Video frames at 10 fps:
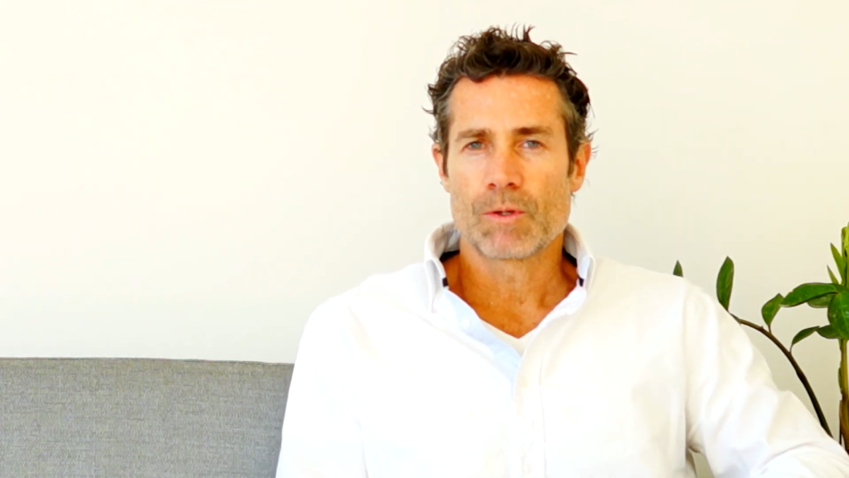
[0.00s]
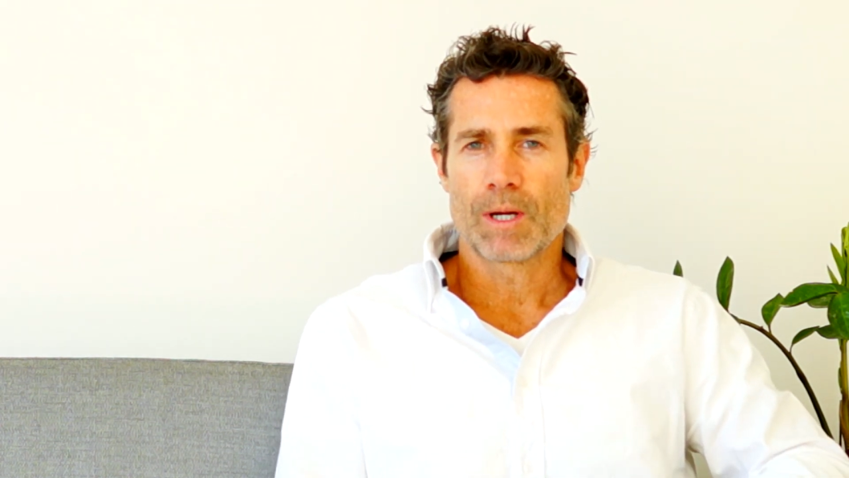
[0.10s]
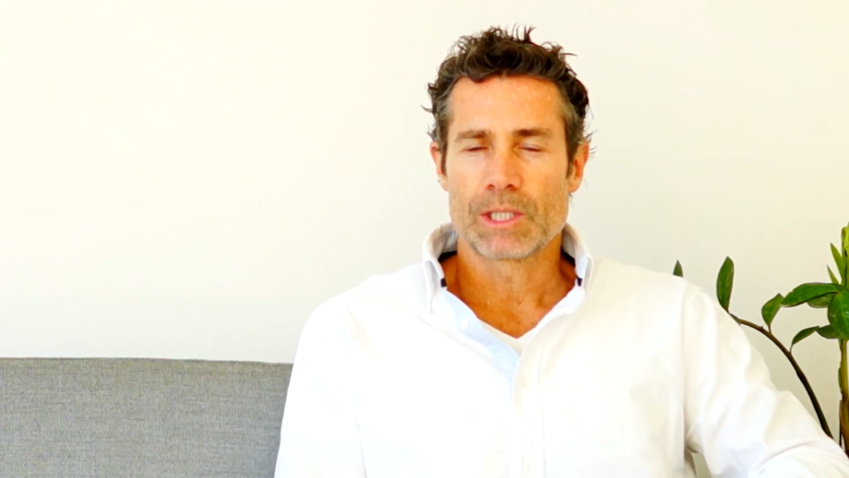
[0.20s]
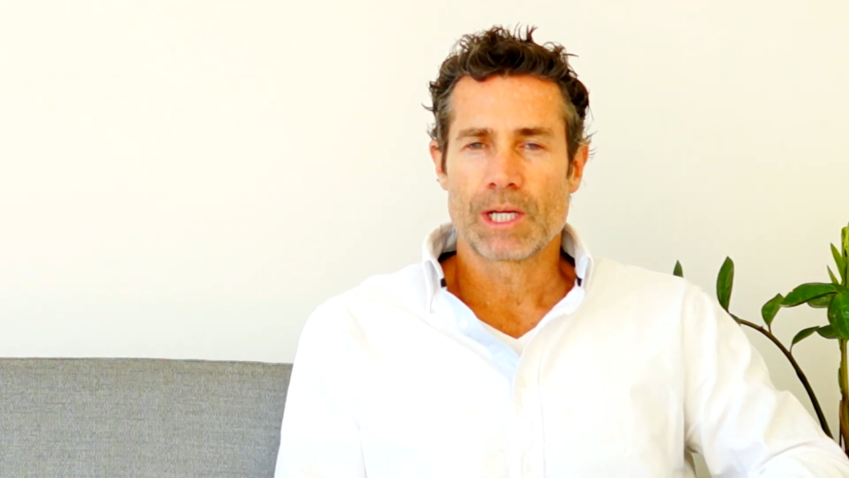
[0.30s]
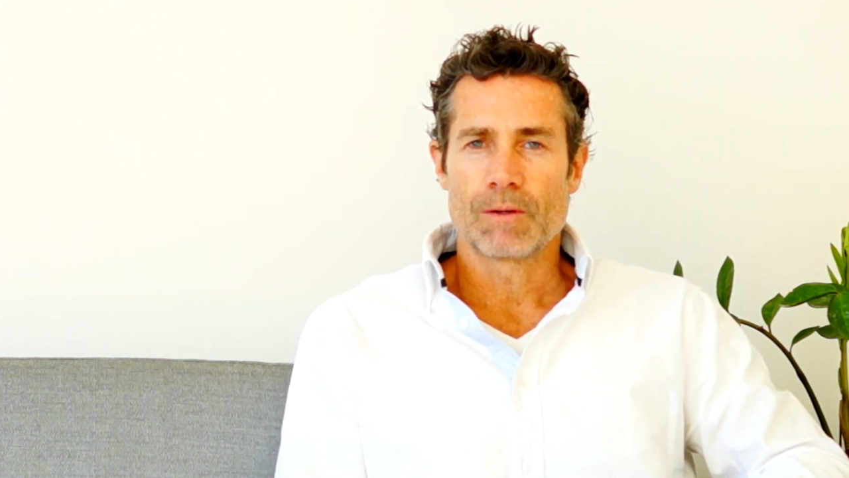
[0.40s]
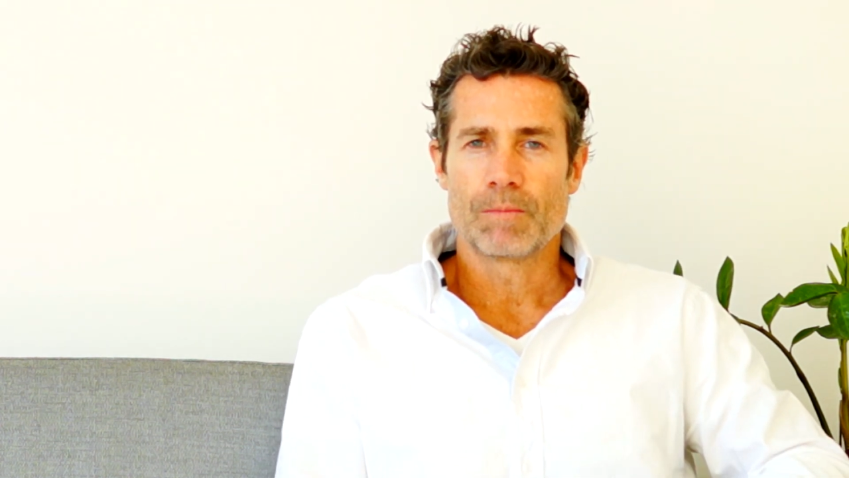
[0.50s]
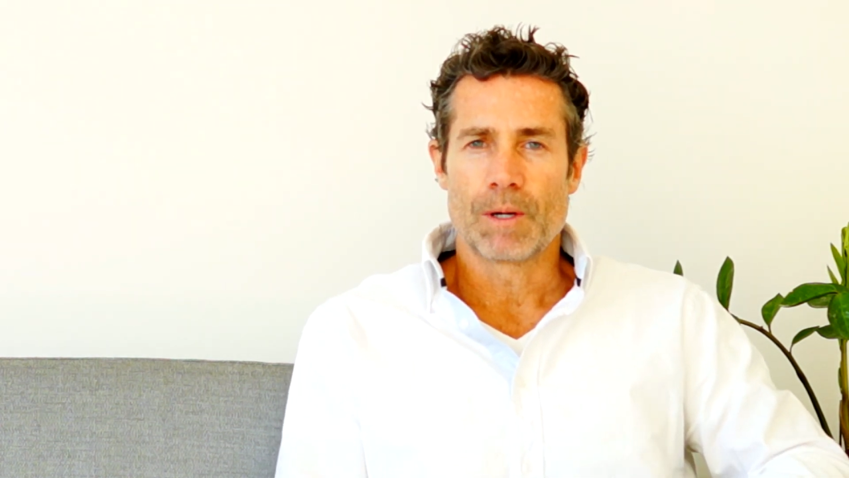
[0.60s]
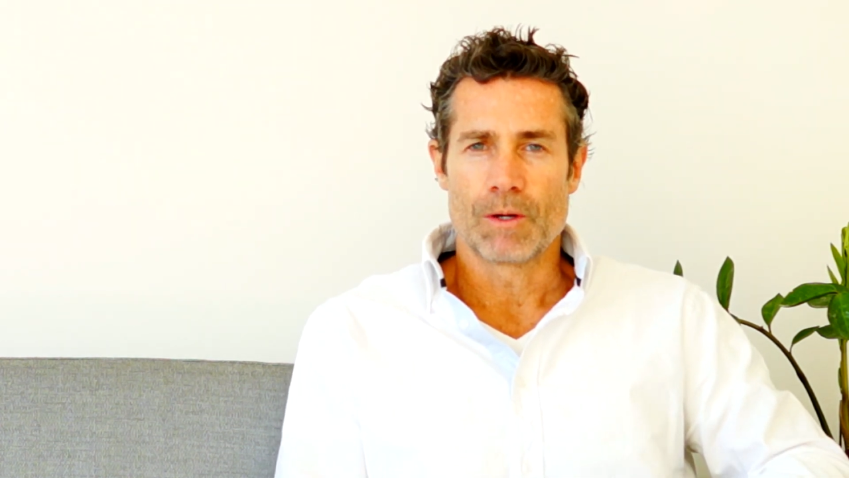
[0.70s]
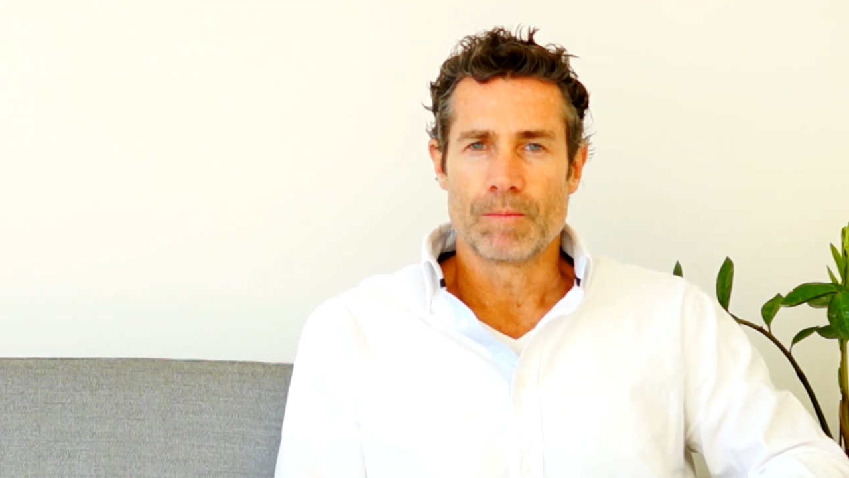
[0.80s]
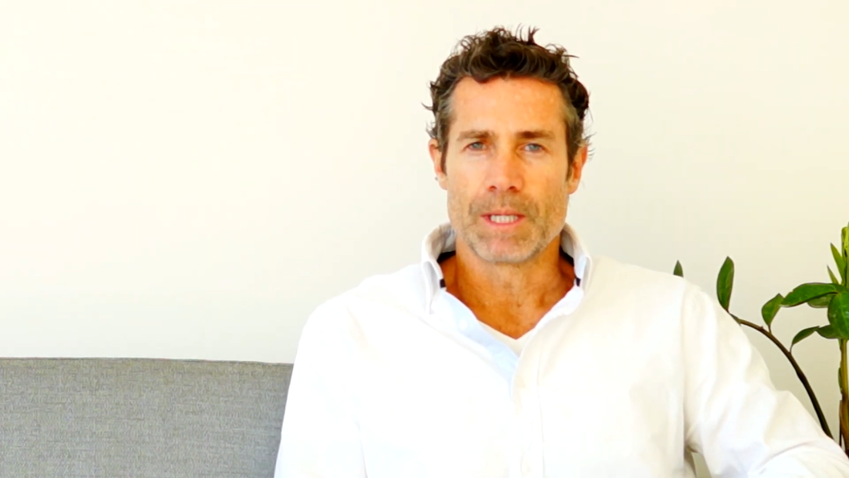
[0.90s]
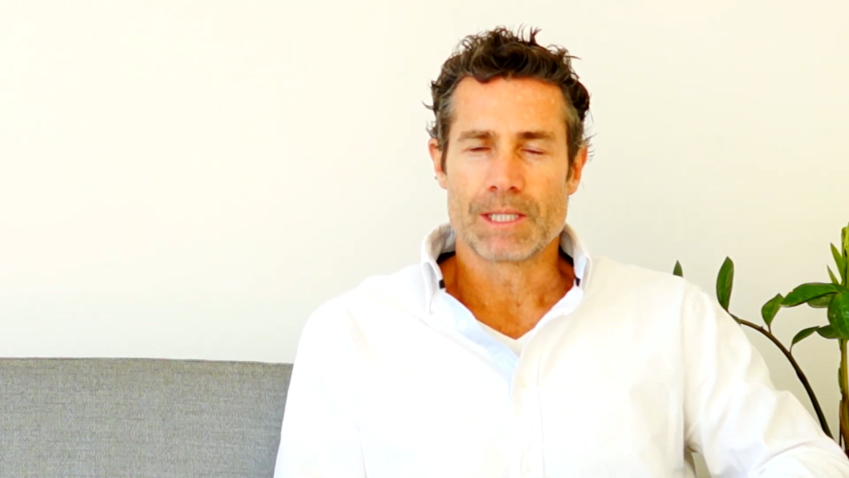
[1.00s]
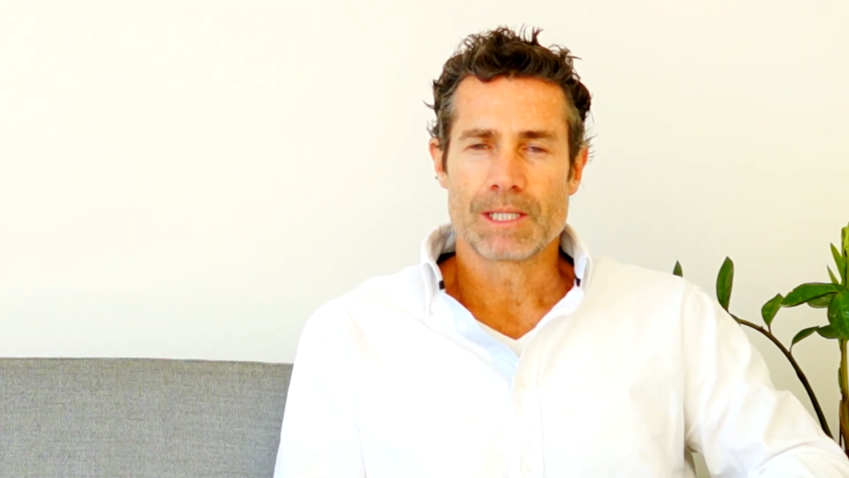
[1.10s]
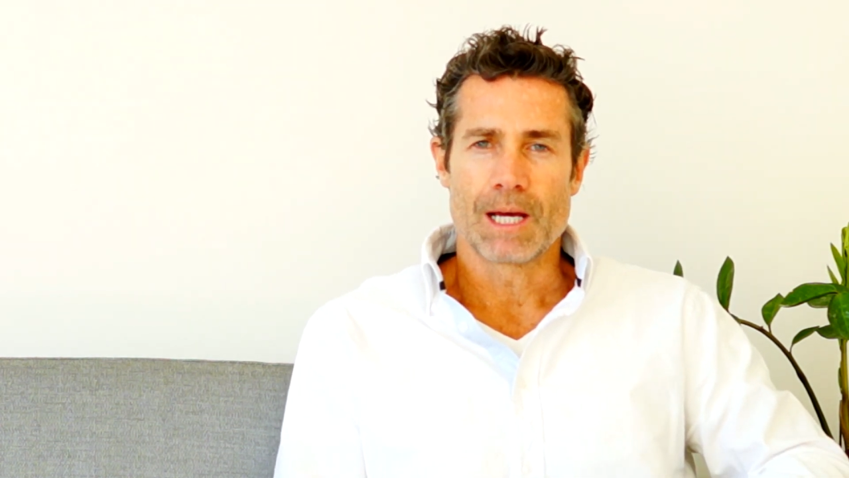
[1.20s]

to our channel, by all means,